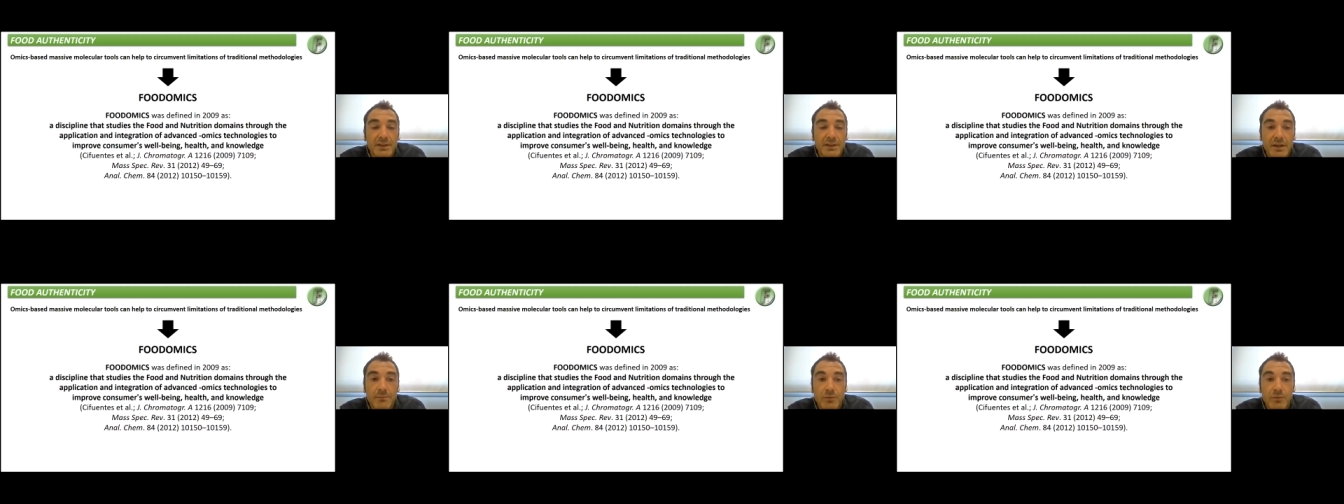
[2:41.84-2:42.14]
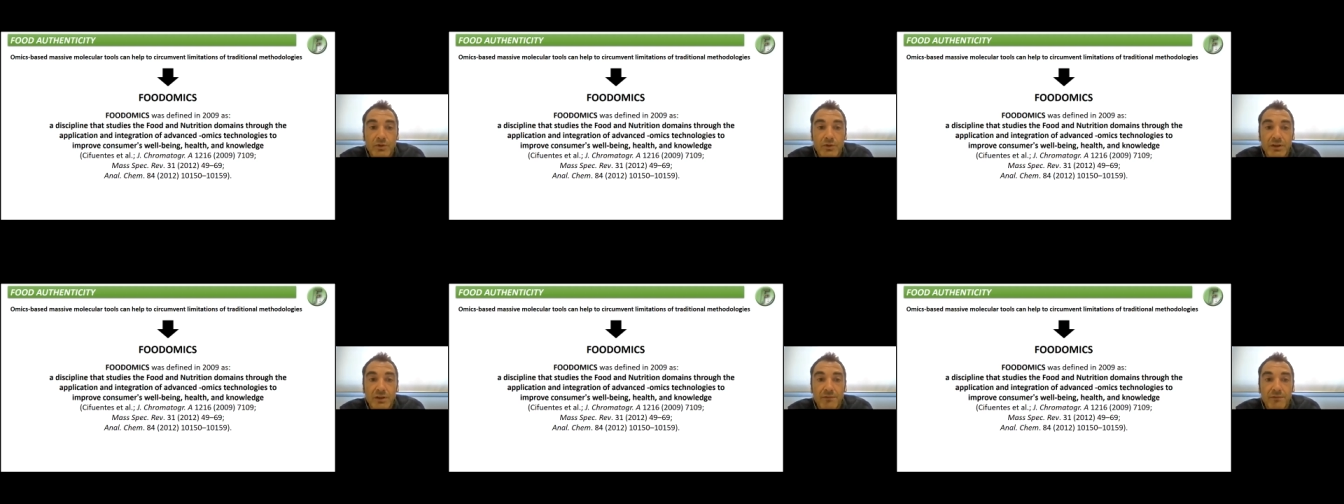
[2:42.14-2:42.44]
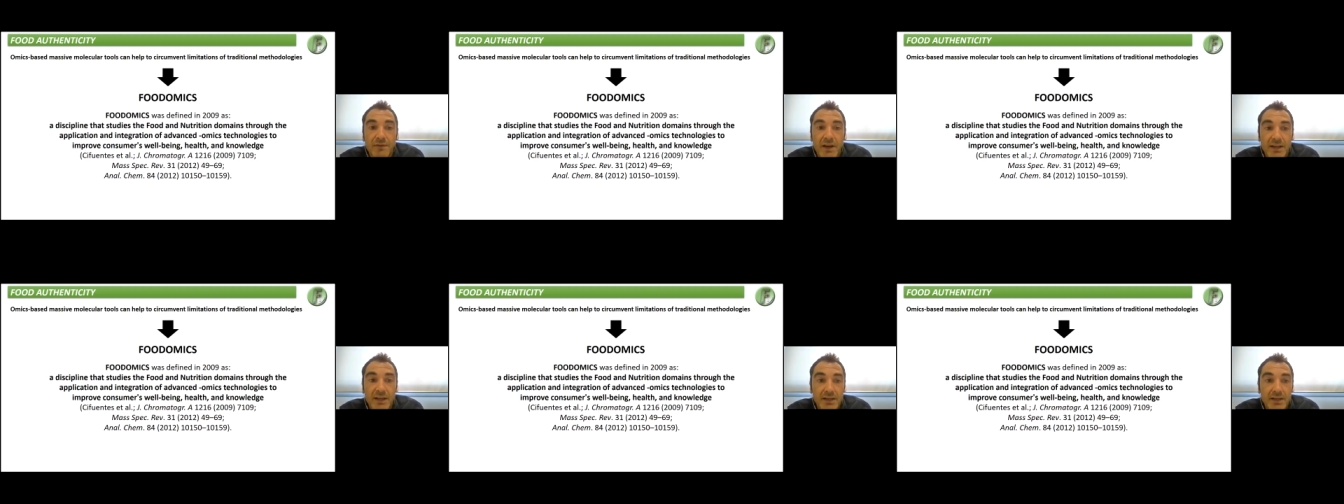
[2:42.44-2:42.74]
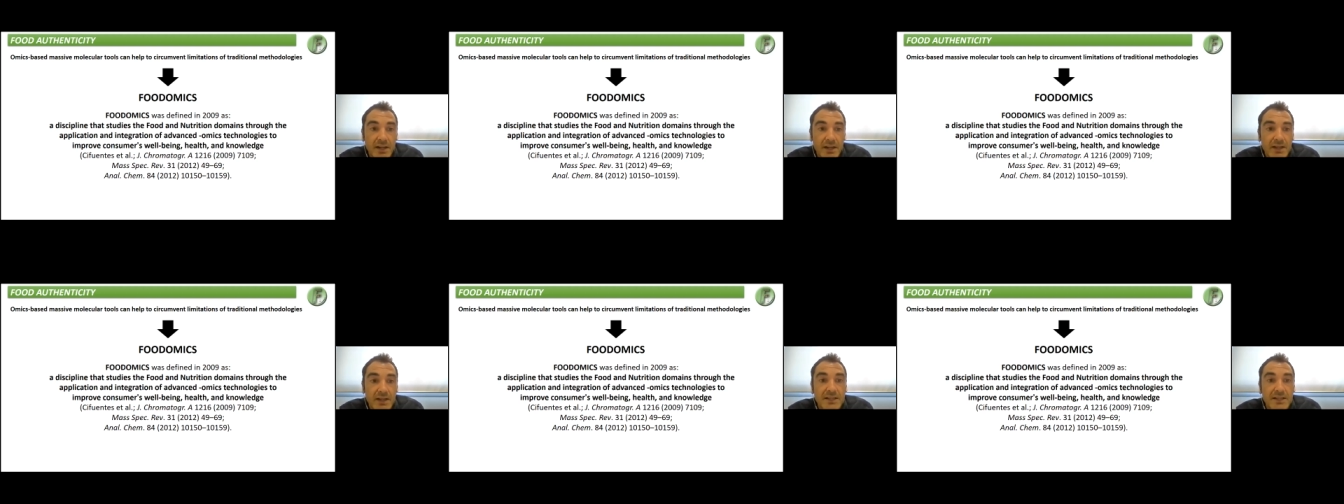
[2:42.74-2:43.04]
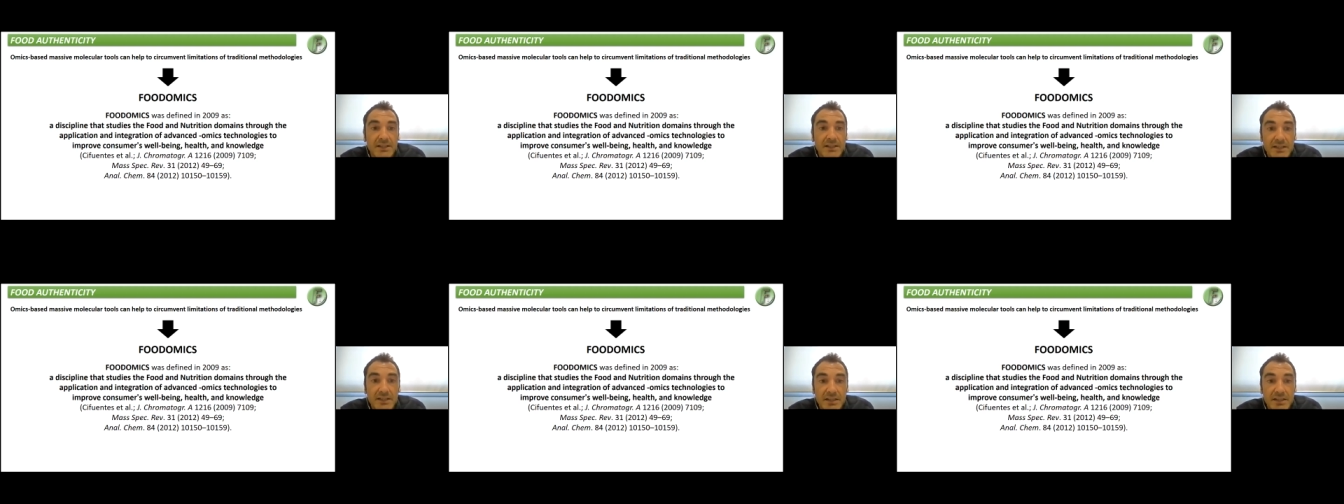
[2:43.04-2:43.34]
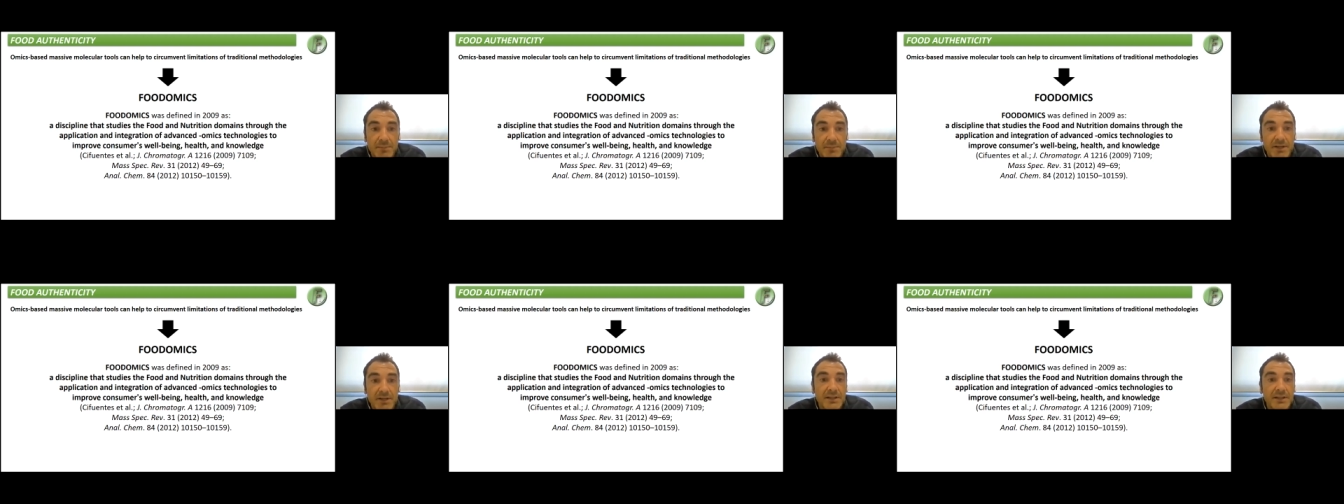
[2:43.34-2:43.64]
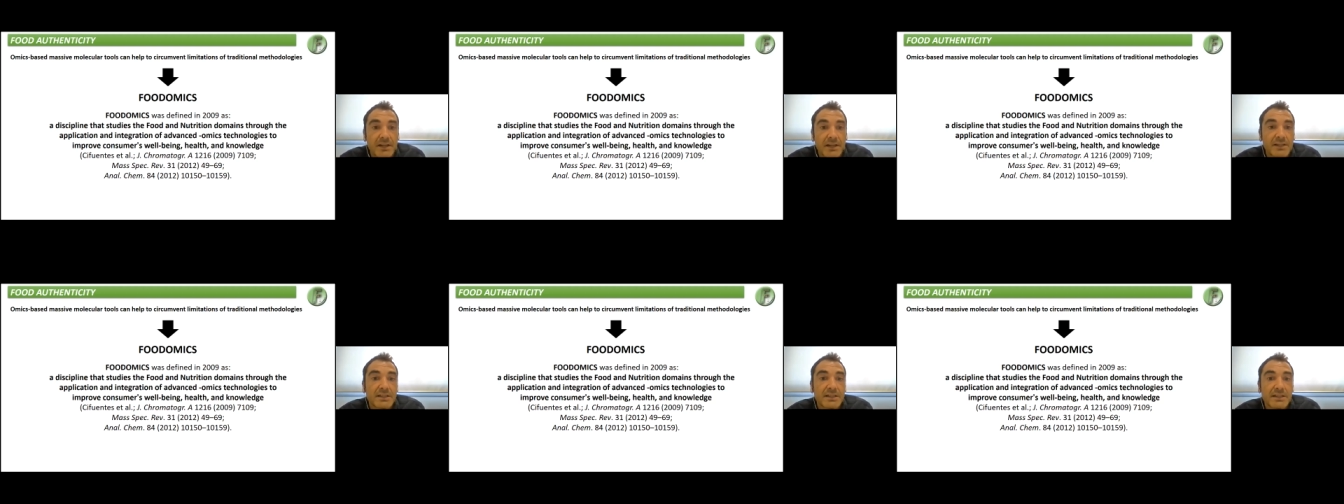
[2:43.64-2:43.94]
term was defined as a discipline
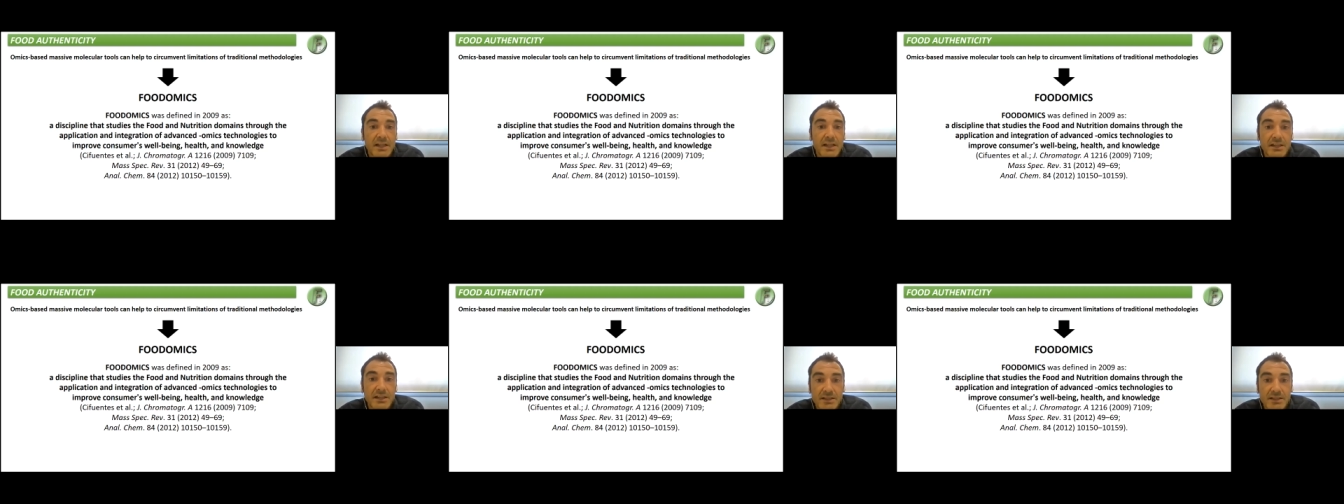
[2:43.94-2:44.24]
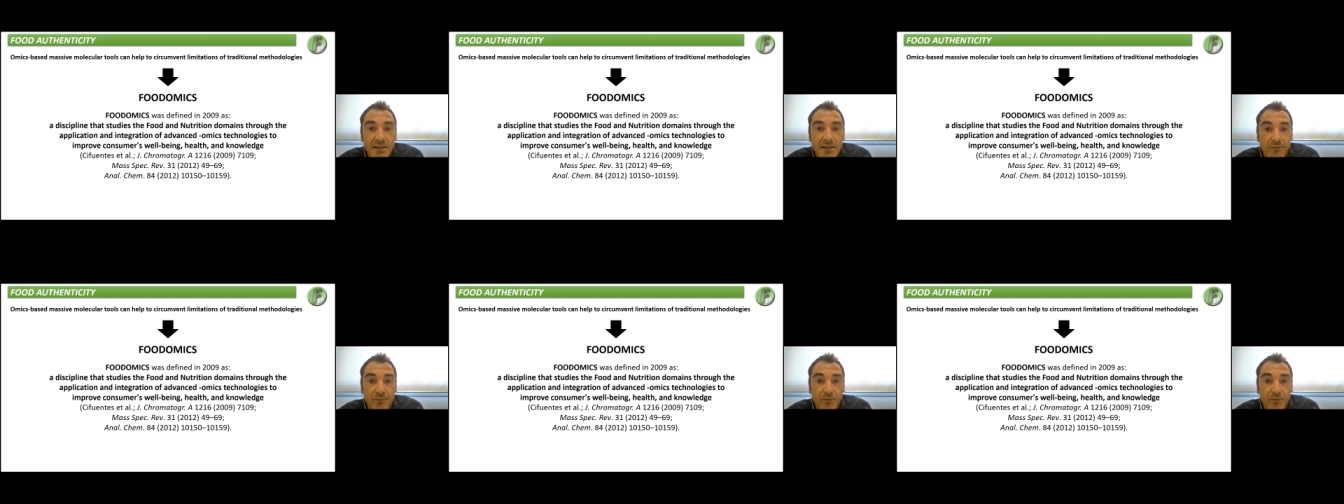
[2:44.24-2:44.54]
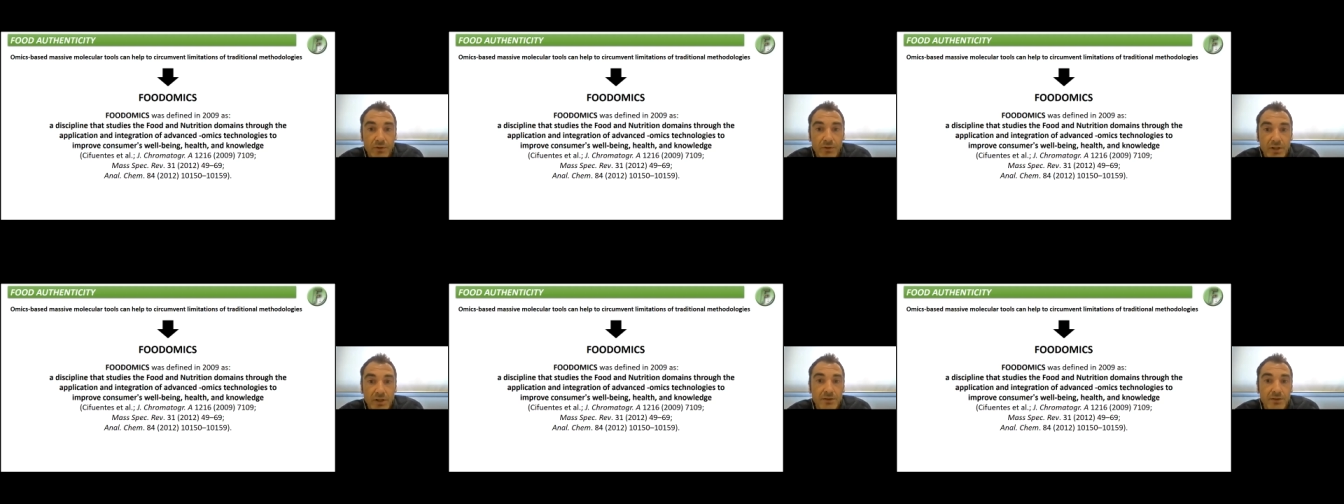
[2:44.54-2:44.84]
that studies the food